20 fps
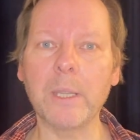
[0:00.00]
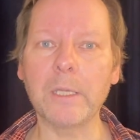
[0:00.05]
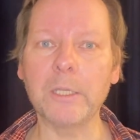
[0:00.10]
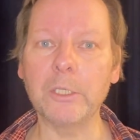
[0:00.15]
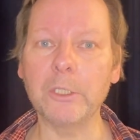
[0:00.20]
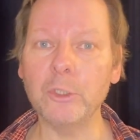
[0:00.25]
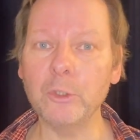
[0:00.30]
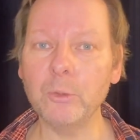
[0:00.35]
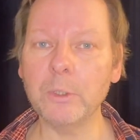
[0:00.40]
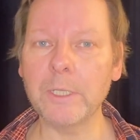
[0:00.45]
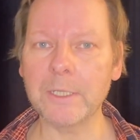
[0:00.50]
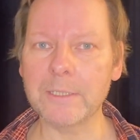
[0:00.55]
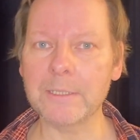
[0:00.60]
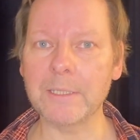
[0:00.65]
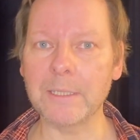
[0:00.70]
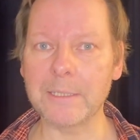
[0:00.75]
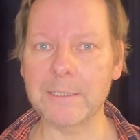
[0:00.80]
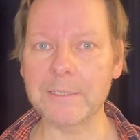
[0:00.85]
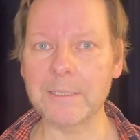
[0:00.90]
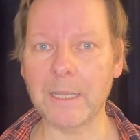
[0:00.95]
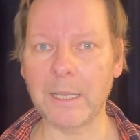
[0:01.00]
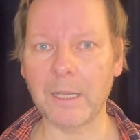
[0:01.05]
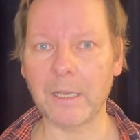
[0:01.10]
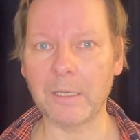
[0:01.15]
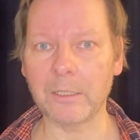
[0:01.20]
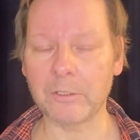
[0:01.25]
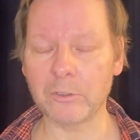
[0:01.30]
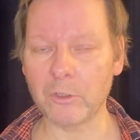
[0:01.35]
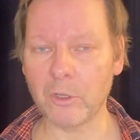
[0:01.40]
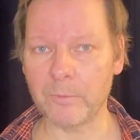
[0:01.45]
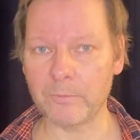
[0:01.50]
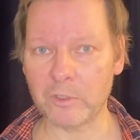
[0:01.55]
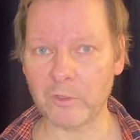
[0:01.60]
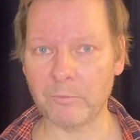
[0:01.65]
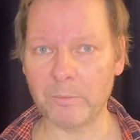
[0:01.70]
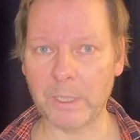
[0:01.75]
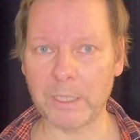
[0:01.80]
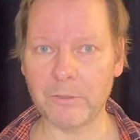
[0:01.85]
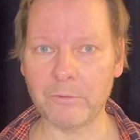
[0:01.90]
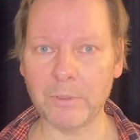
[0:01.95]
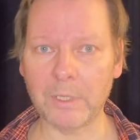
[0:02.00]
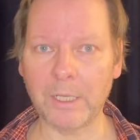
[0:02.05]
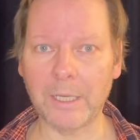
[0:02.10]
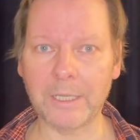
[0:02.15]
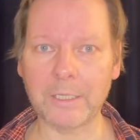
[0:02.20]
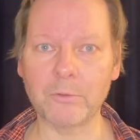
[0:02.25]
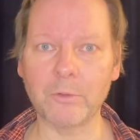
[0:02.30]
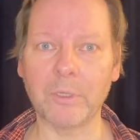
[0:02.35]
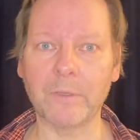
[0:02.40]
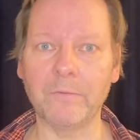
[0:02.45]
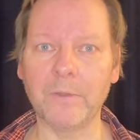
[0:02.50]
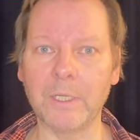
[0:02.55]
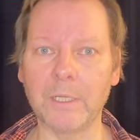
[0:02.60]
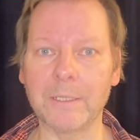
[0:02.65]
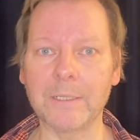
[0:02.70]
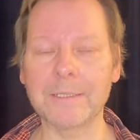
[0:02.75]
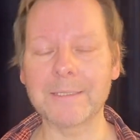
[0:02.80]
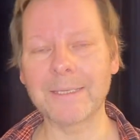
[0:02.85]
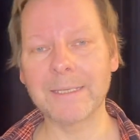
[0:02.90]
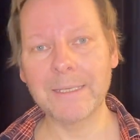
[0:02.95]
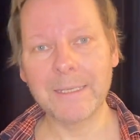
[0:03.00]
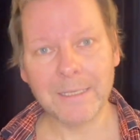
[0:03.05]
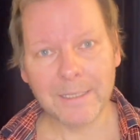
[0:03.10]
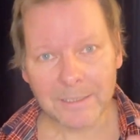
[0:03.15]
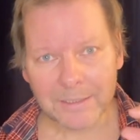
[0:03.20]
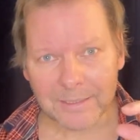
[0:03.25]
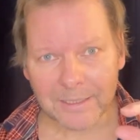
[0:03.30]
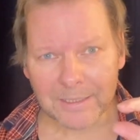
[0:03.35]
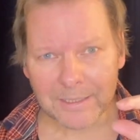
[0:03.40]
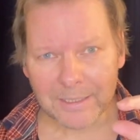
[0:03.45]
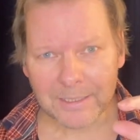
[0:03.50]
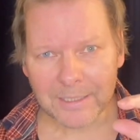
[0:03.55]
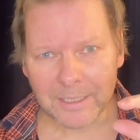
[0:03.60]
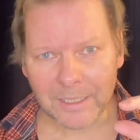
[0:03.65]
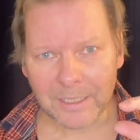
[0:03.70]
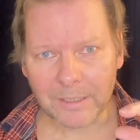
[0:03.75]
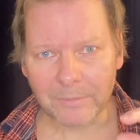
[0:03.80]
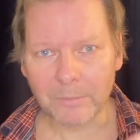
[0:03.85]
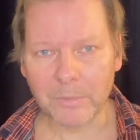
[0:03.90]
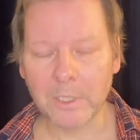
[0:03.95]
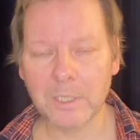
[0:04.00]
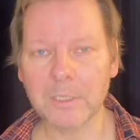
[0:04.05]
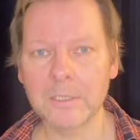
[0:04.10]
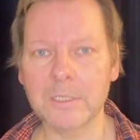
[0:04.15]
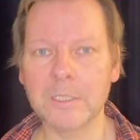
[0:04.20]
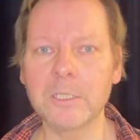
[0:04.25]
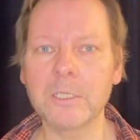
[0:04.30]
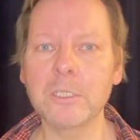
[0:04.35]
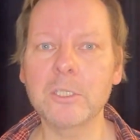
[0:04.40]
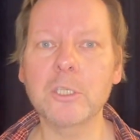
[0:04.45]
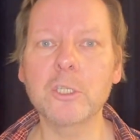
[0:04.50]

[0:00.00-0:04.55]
units they sell in terms of battery electric vehicles, this is slim. This is a